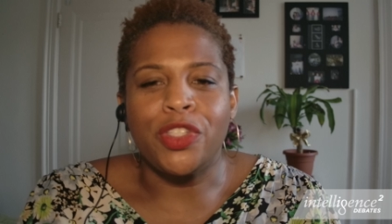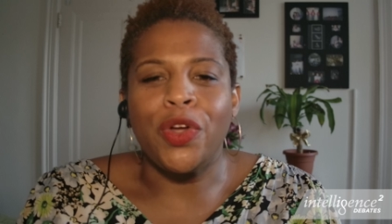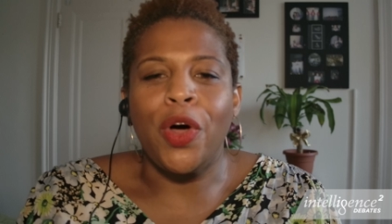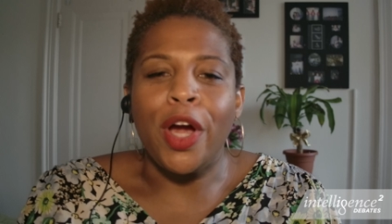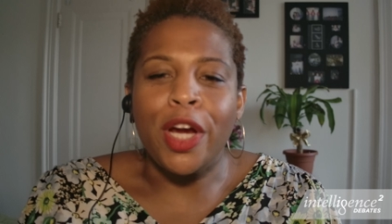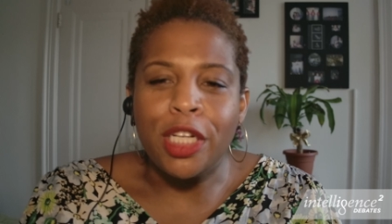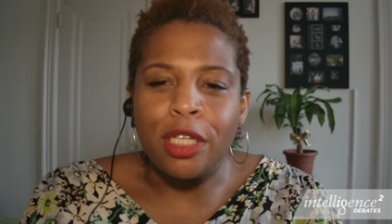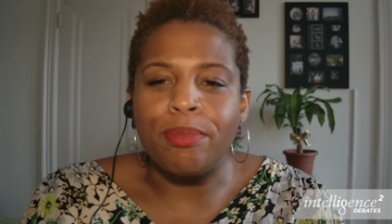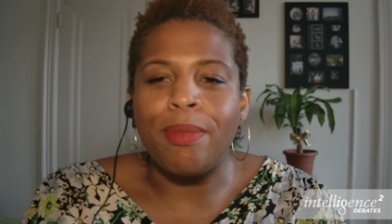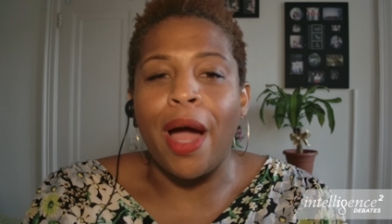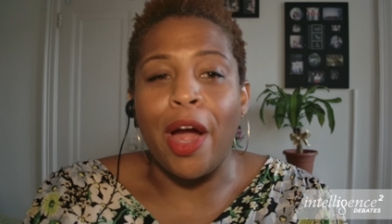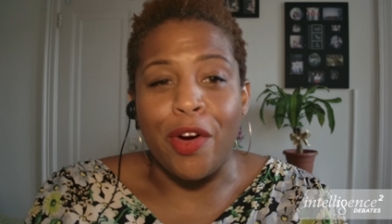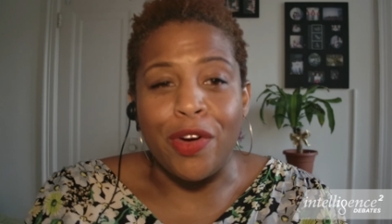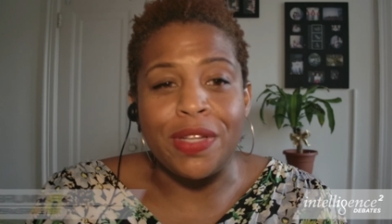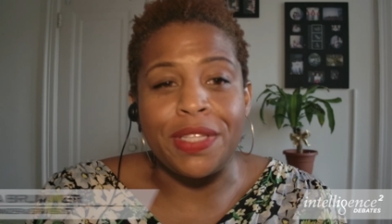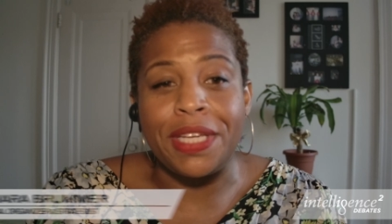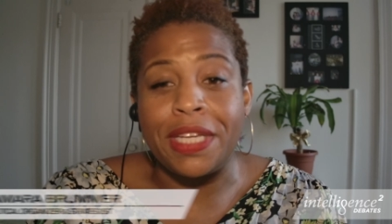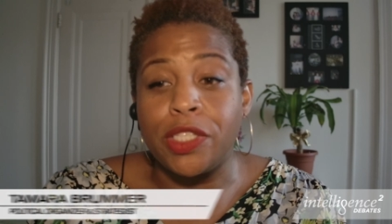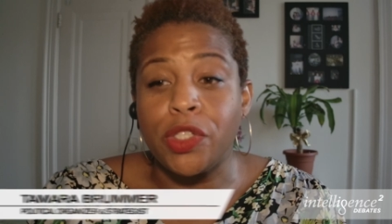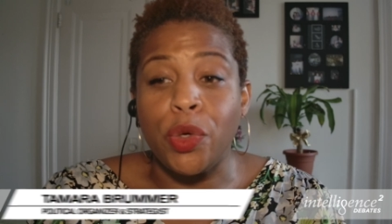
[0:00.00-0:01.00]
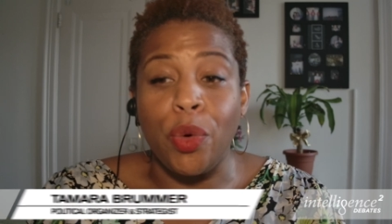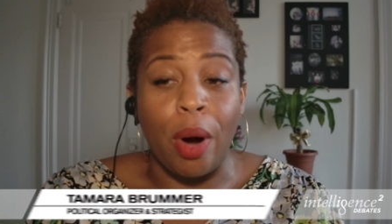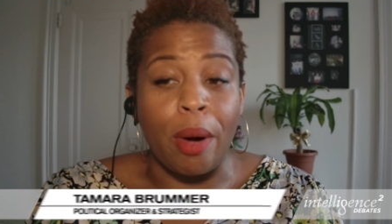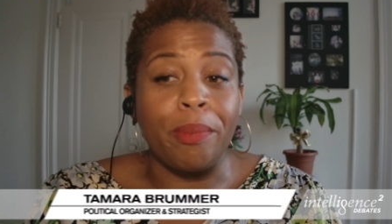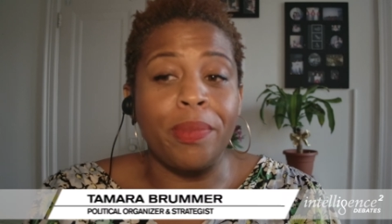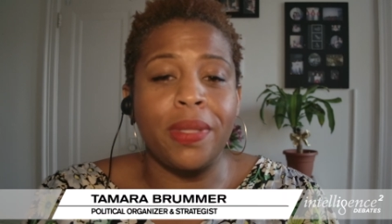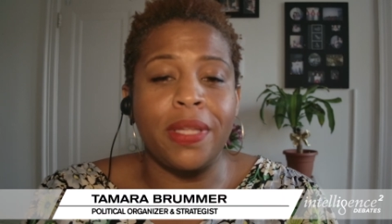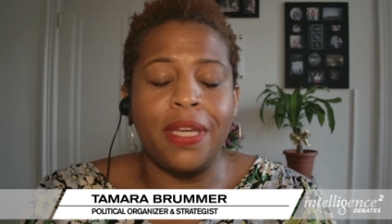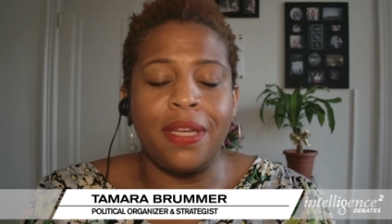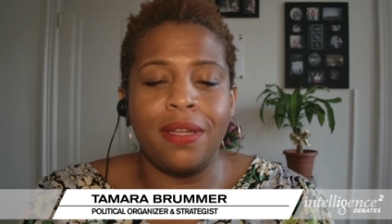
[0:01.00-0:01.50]
So our democracy is
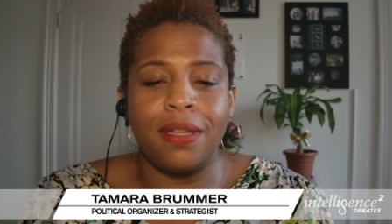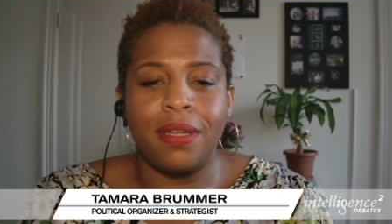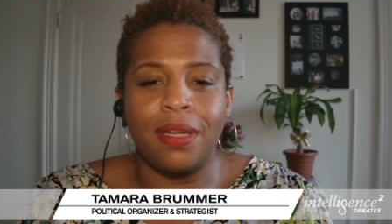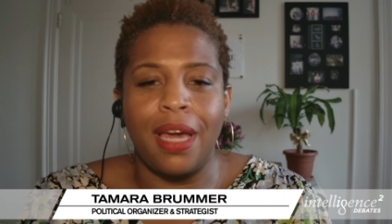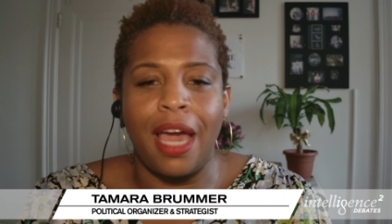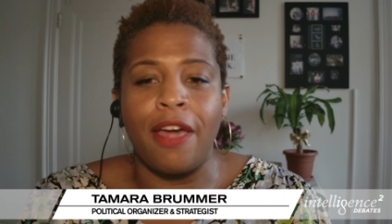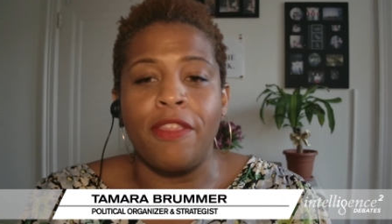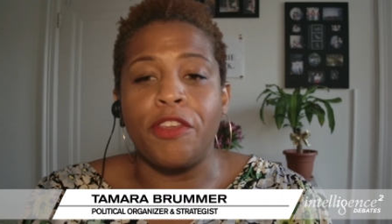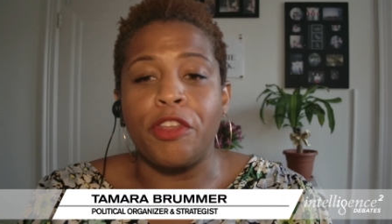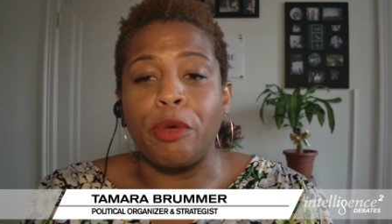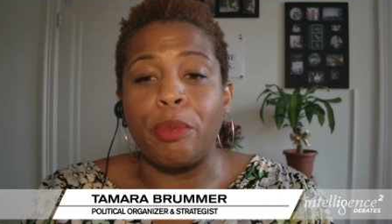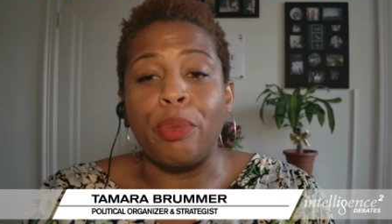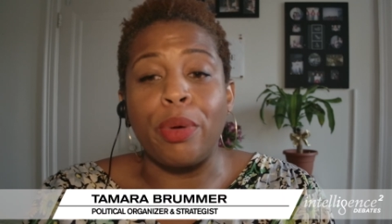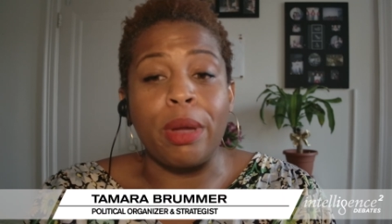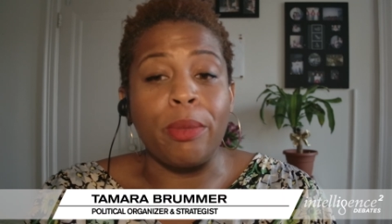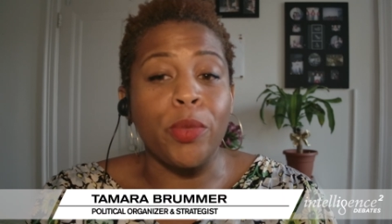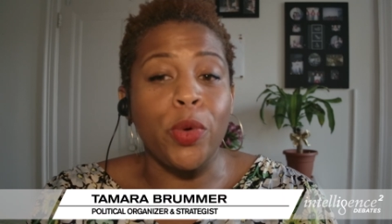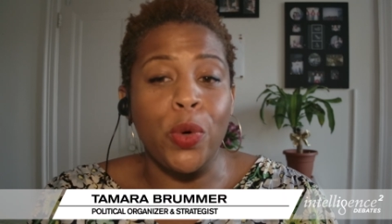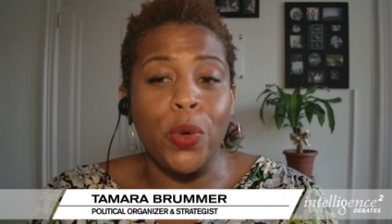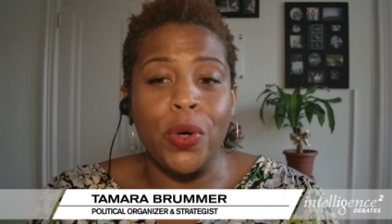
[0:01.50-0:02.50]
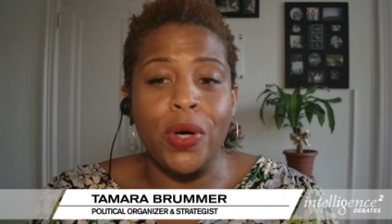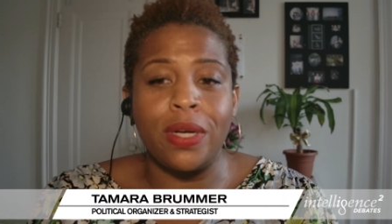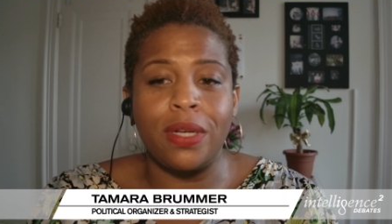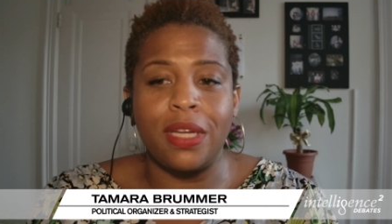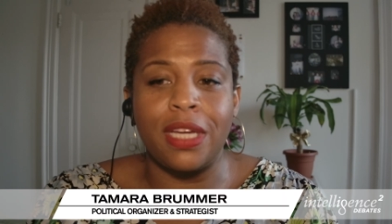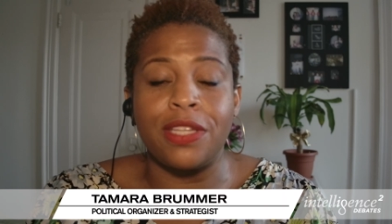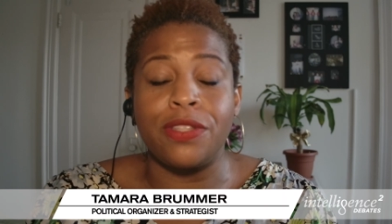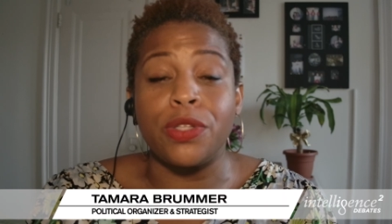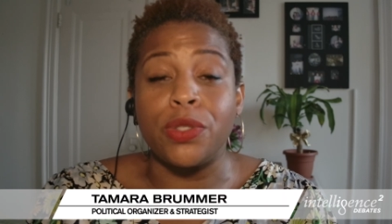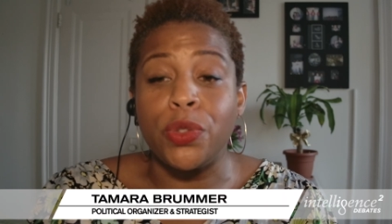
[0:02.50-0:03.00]
crumbling, and the Supreme Court
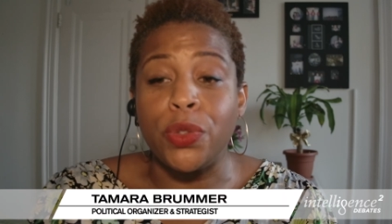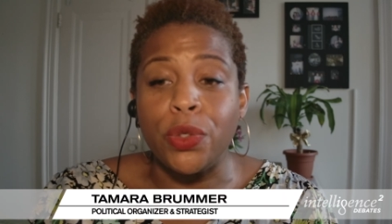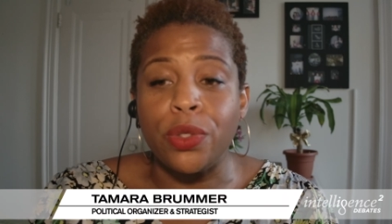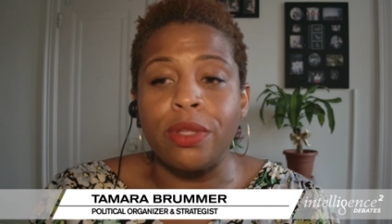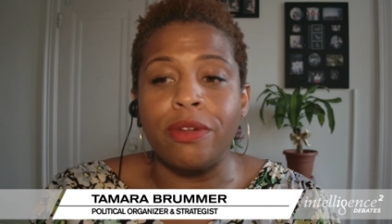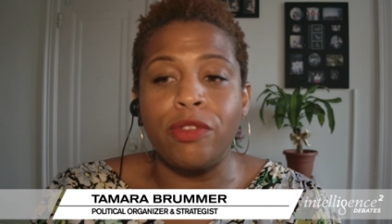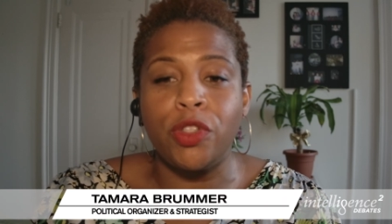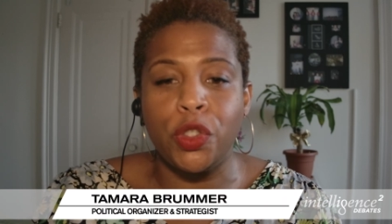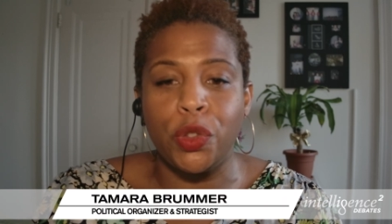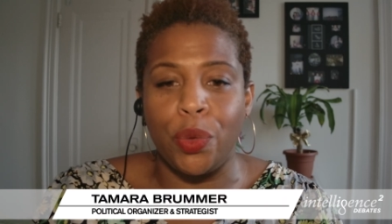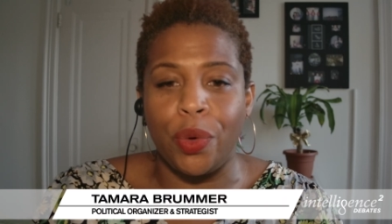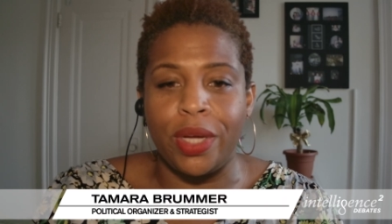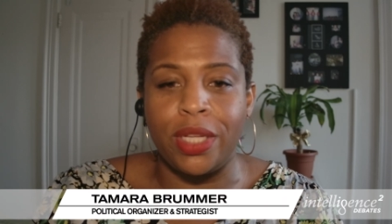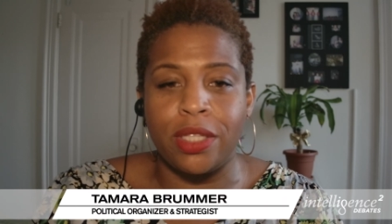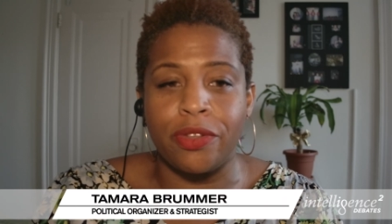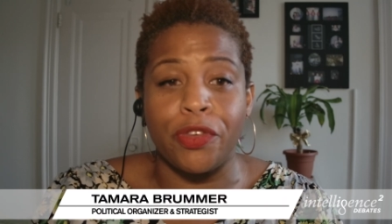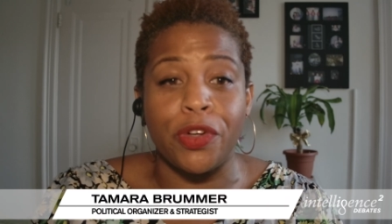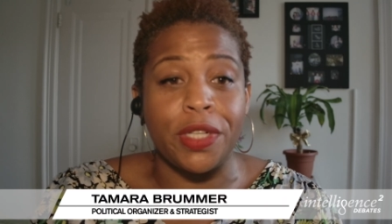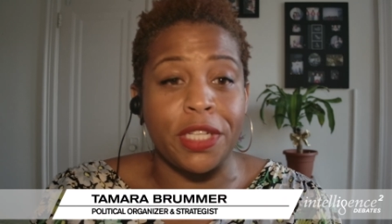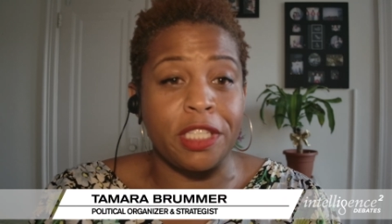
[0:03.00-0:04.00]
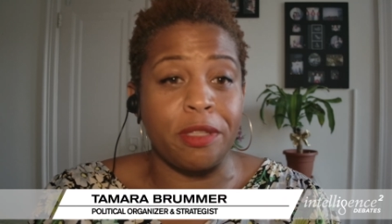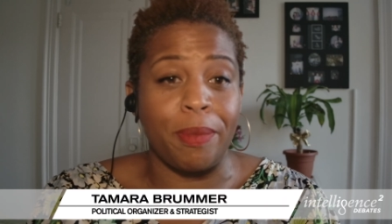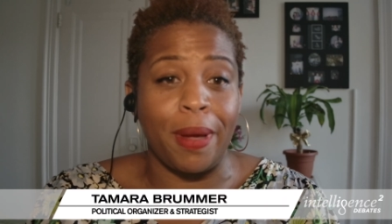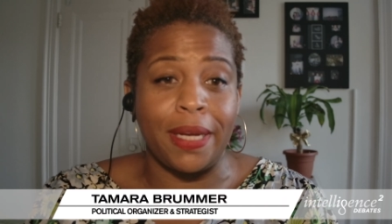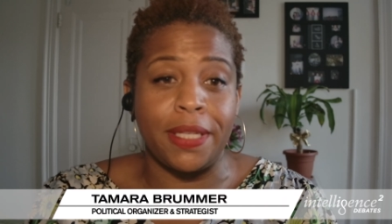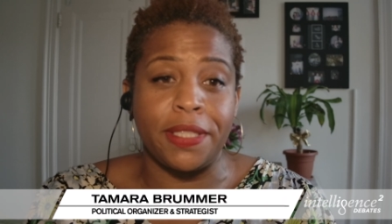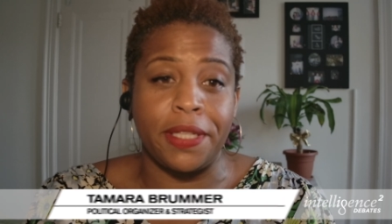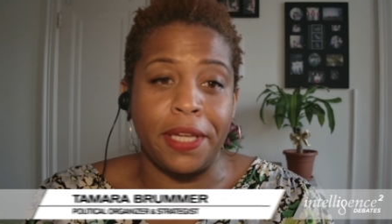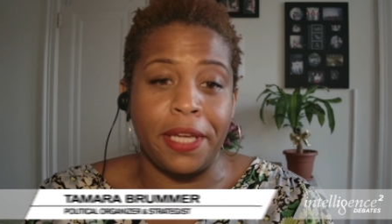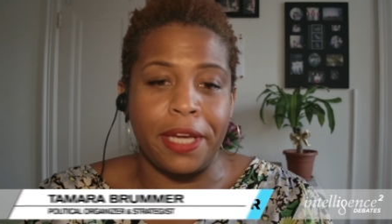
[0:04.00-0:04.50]
is the tool of choice for
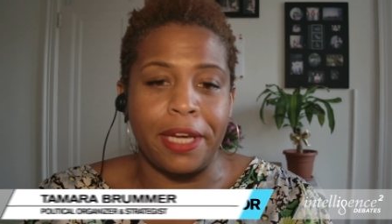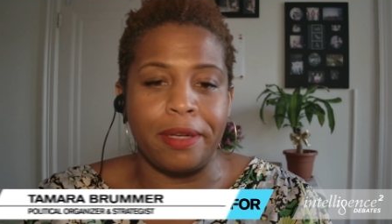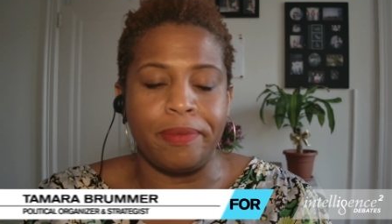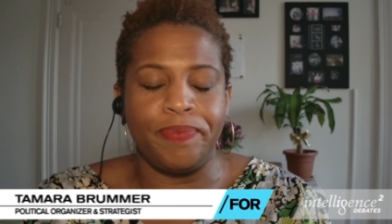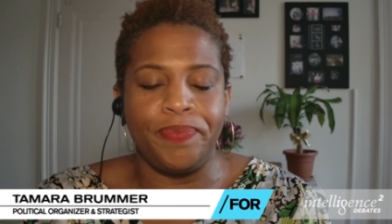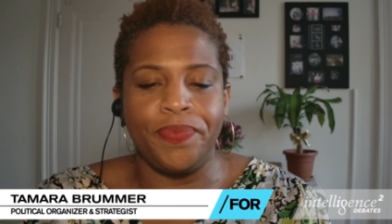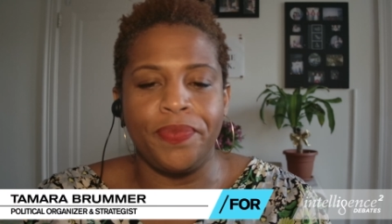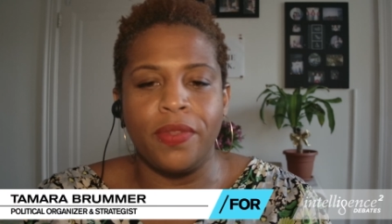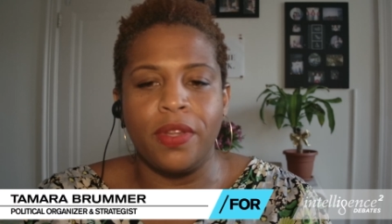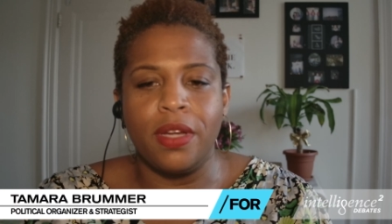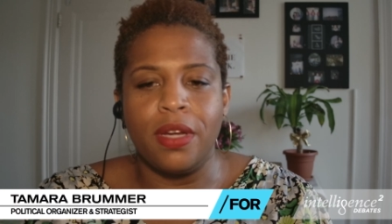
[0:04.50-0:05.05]
dismantling it.